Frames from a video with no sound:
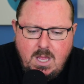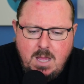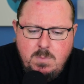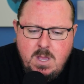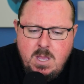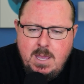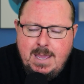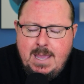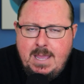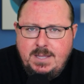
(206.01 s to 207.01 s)
um,
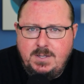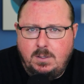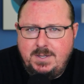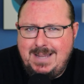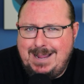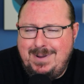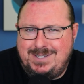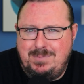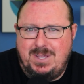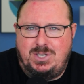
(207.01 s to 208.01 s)
so let's talk about
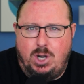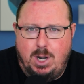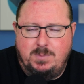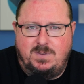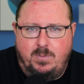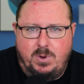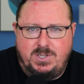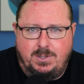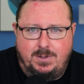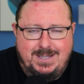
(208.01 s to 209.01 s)
some of the terms of a
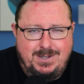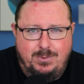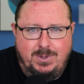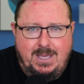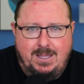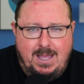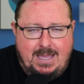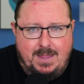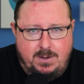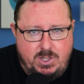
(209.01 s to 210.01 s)
bridge loan. These are really,
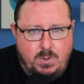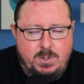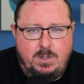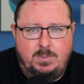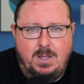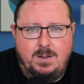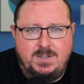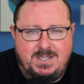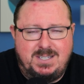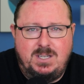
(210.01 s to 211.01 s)
again, they're short-term
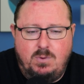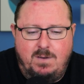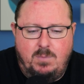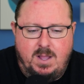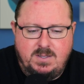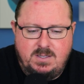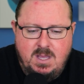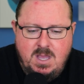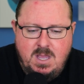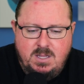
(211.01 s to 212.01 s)
loans, six to 12 months.
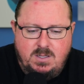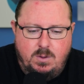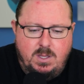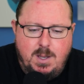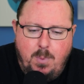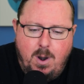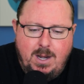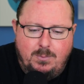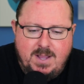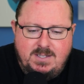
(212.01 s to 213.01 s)
So the
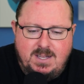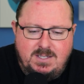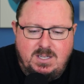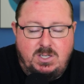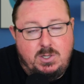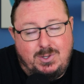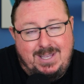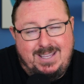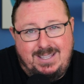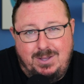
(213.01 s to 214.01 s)
departing residence is
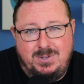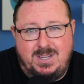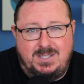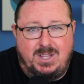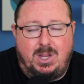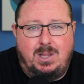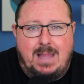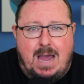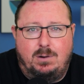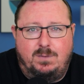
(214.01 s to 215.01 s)
usually used as the
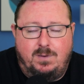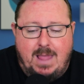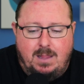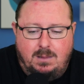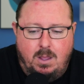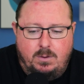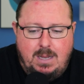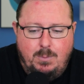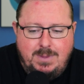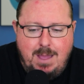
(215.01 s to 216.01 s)
collateral for that loan.
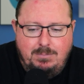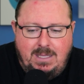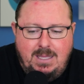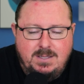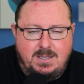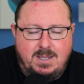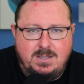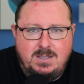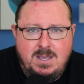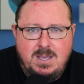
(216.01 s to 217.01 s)
And what that means
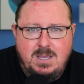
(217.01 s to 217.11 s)
is